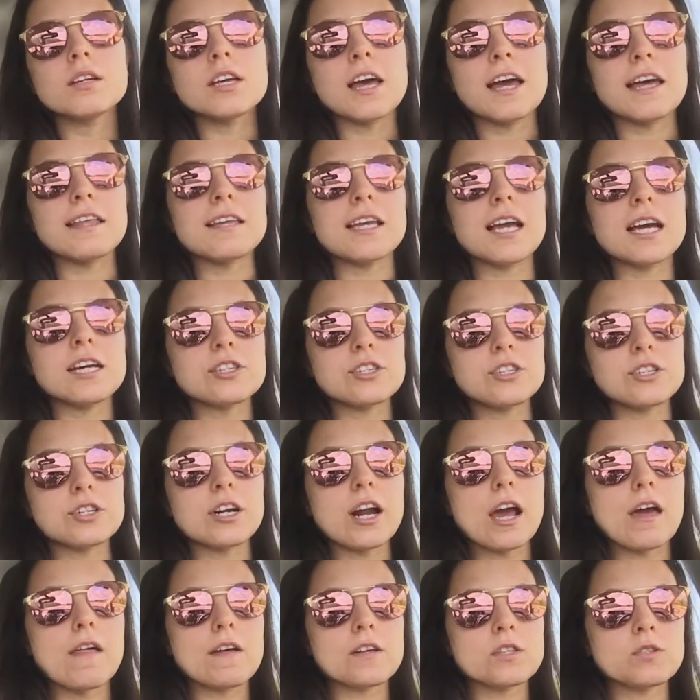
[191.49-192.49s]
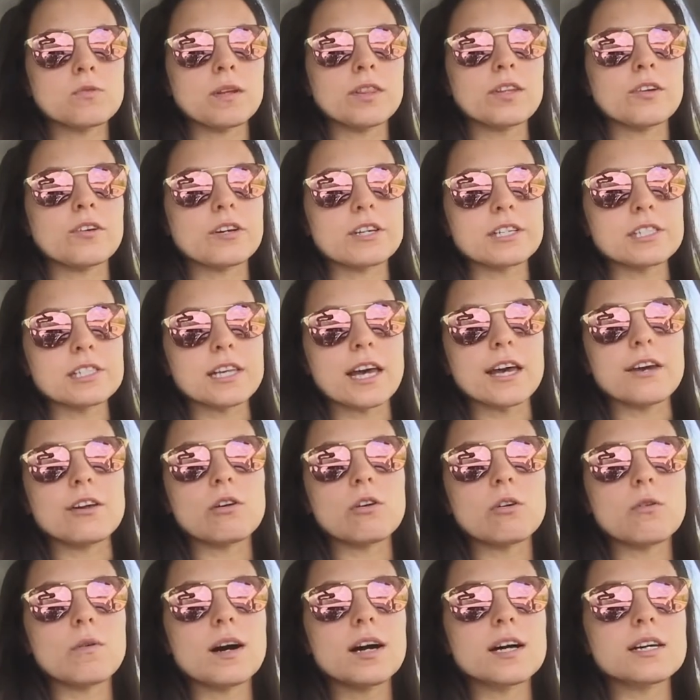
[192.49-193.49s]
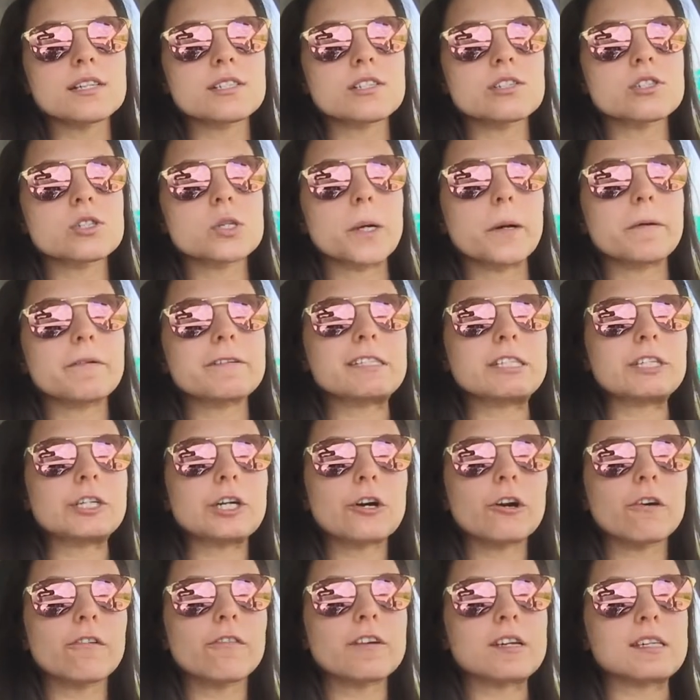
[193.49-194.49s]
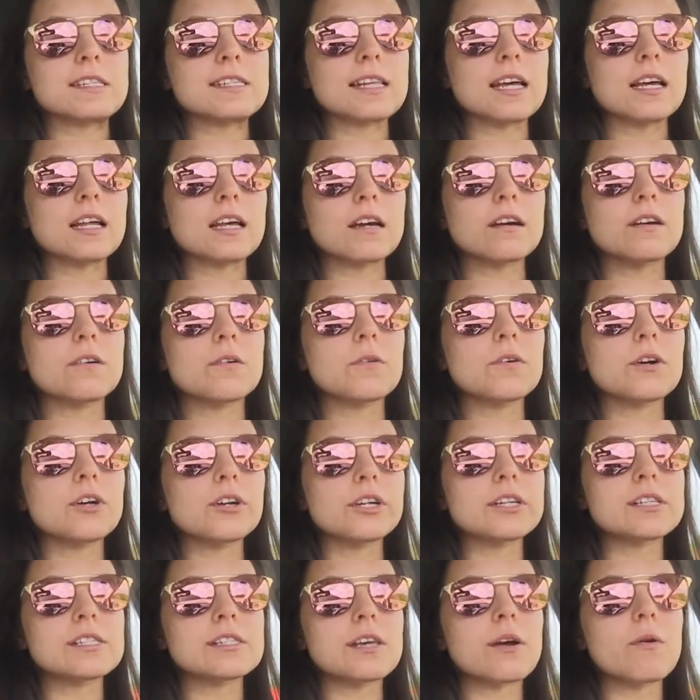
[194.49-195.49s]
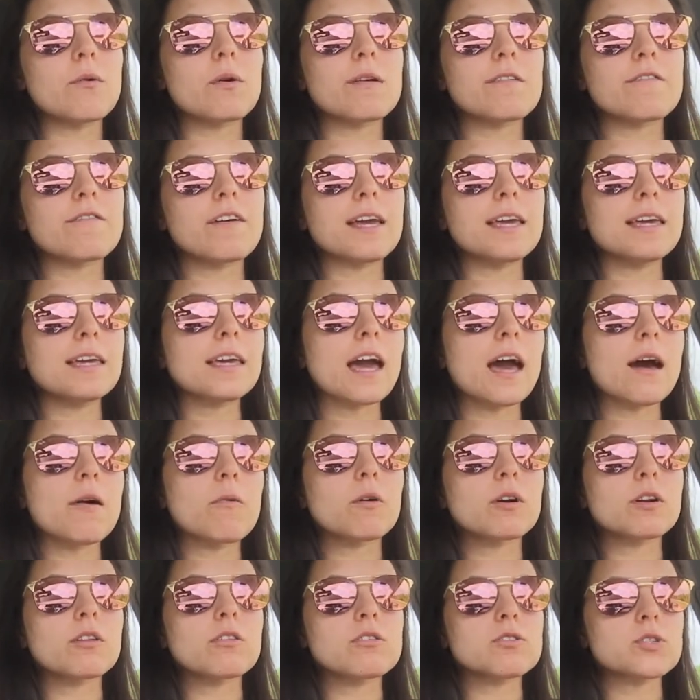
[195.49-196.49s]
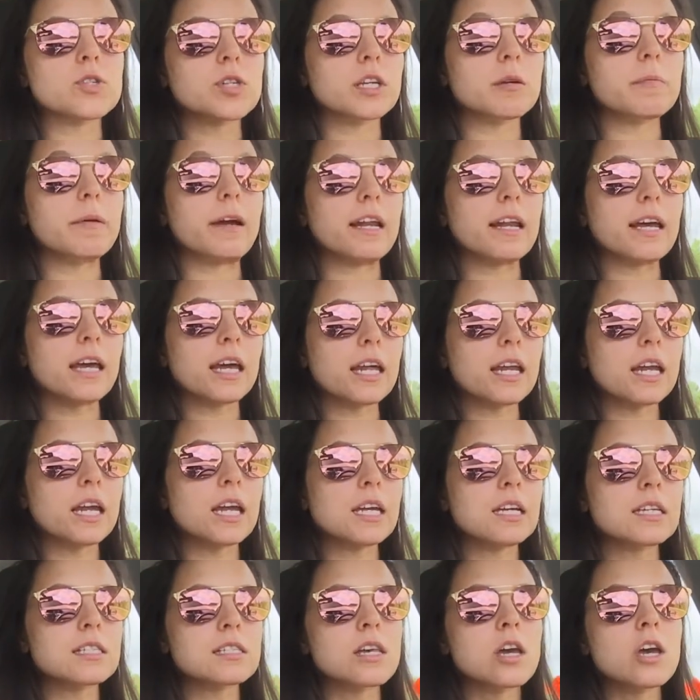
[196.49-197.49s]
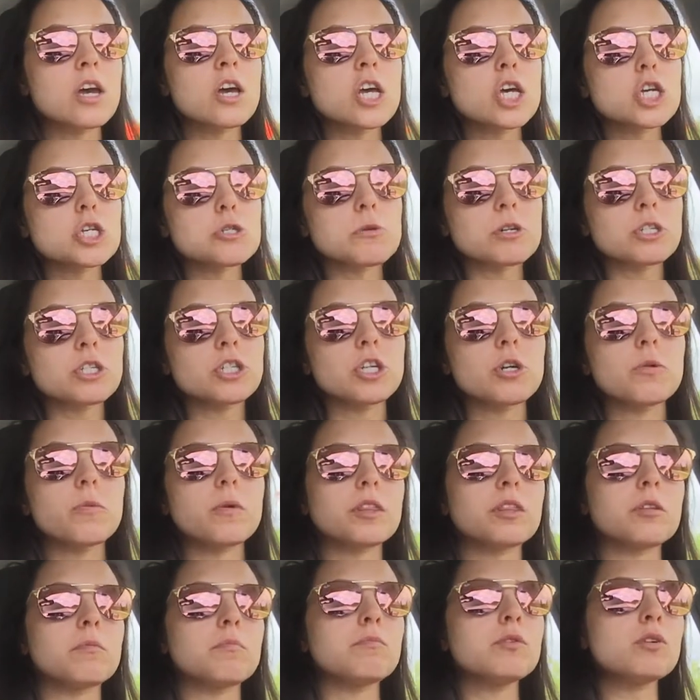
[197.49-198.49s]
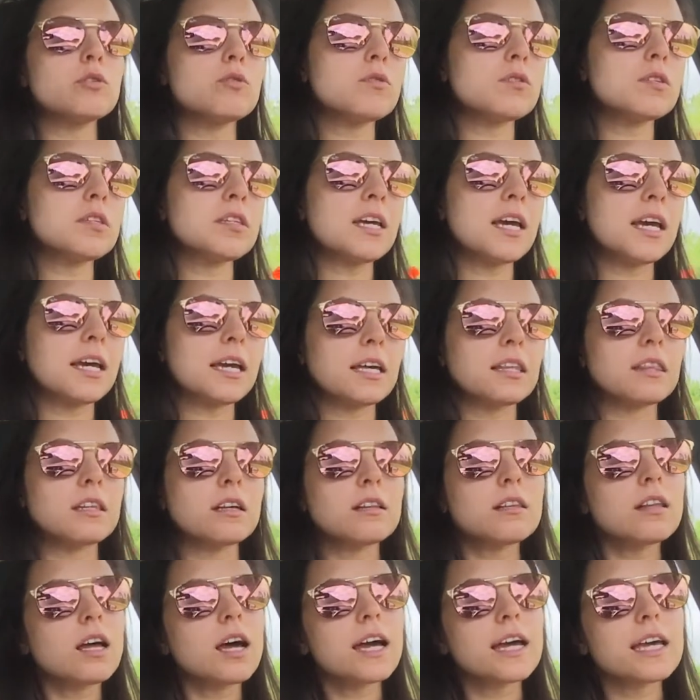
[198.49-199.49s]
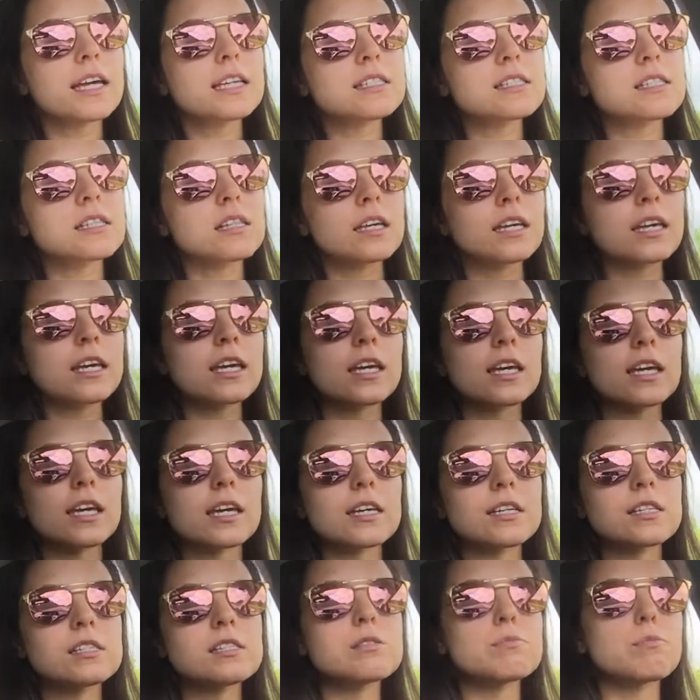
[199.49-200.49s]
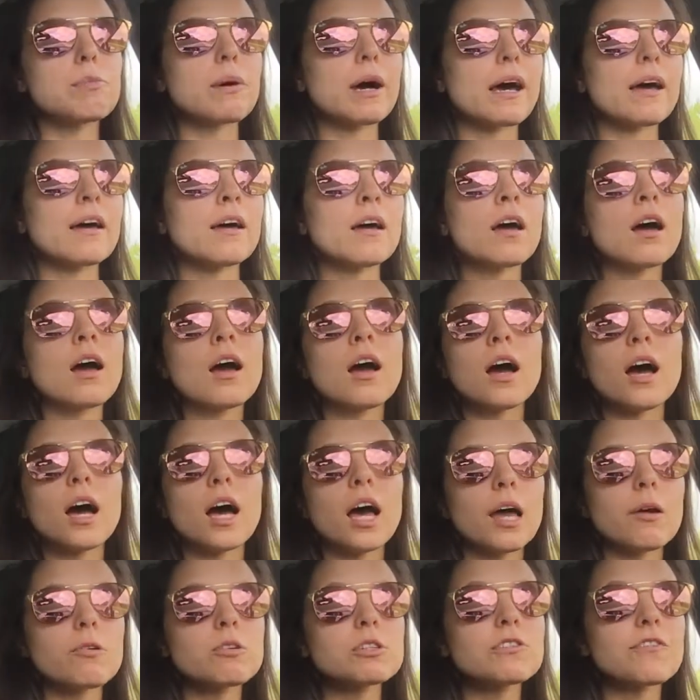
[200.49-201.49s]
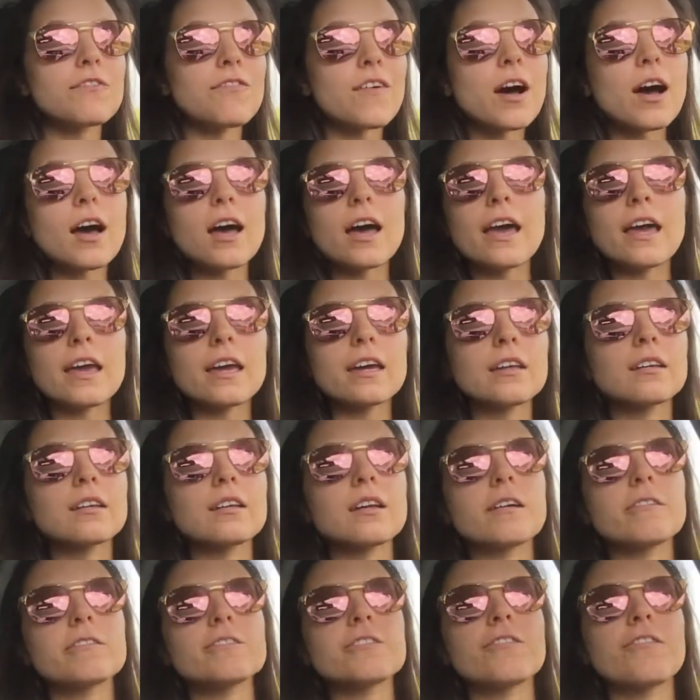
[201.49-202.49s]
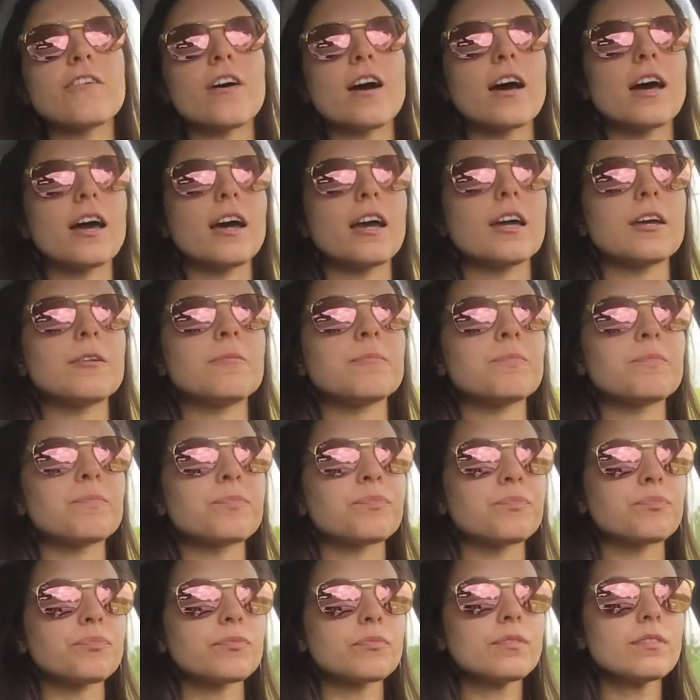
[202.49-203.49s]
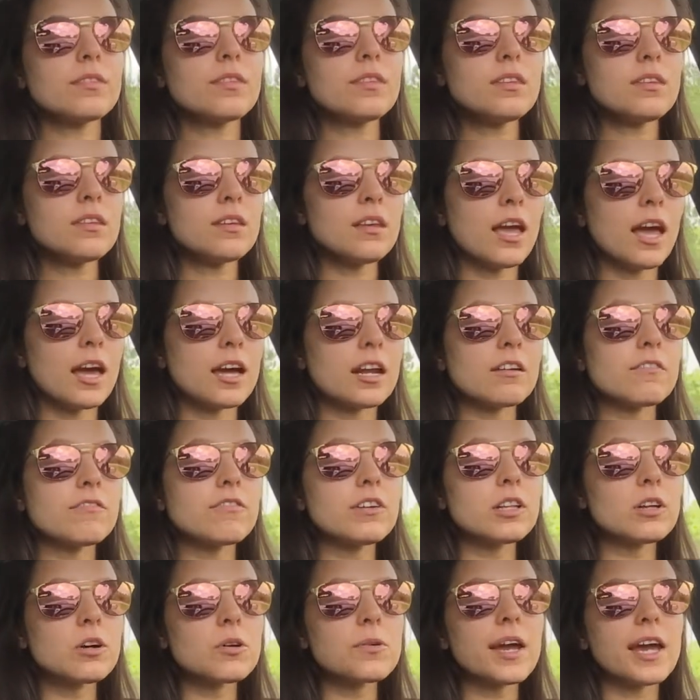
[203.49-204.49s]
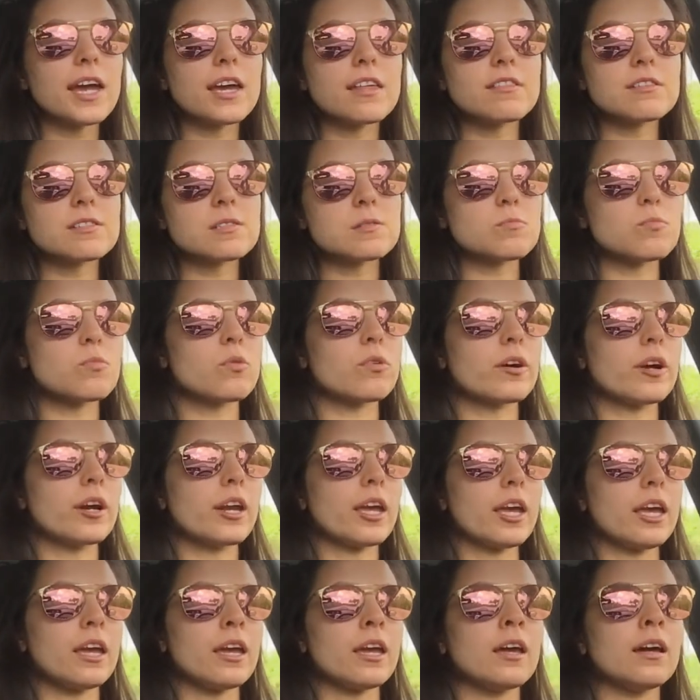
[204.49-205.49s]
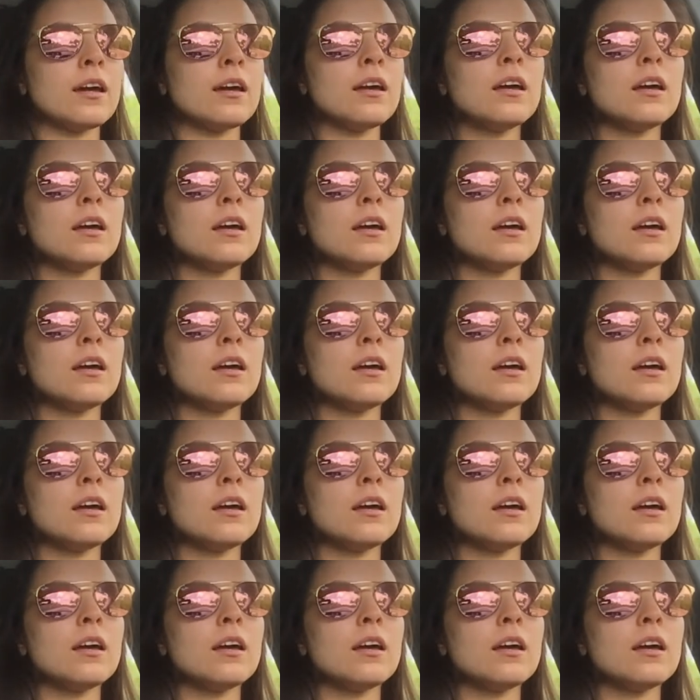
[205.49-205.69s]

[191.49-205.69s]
And yesterday, that's when the recital was, and so I was nervous that, like, oh goodness, like, what if I get one of those really bad headaches, especially with the music and the lights and the kids. But I was fine, I was fine, and I feel okay this morning.